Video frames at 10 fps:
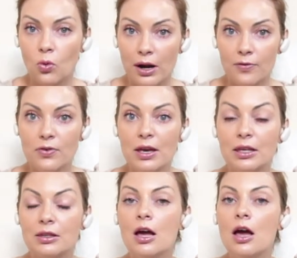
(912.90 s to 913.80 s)
square
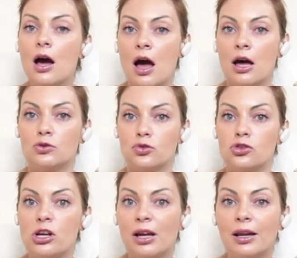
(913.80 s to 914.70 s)
feet. Uh,
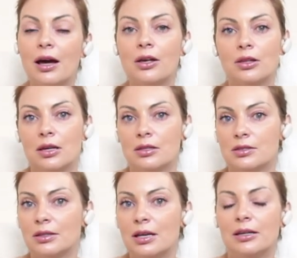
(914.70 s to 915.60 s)
so check it out.
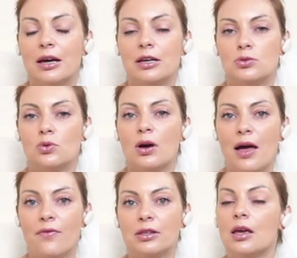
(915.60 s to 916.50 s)
It's really nice to
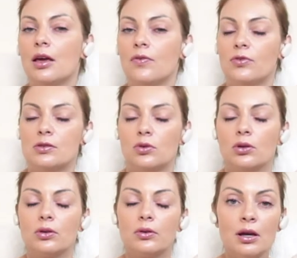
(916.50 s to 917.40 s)
have it if it's
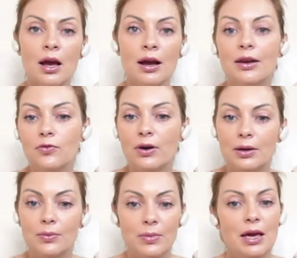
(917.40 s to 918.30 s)
live
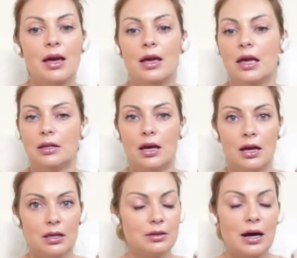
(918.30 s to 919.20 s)
with me in
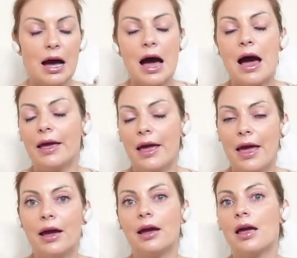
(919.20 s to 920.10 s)
a dry ah,
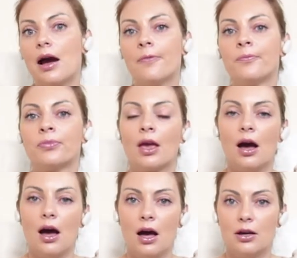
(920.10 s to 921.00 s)
area,
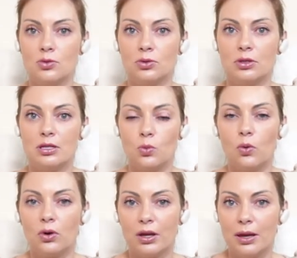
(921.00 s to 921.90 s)
uh, so this
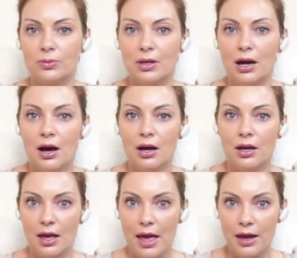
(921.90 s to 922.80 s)
will keep back
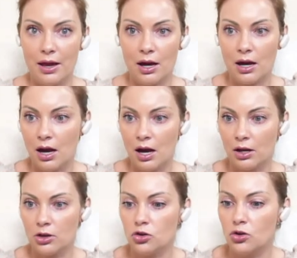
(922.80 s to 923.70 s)
air
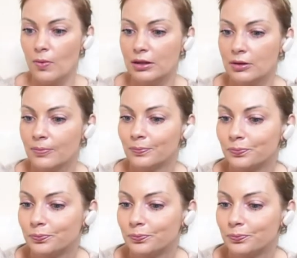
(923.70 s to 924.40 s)
uh, humid.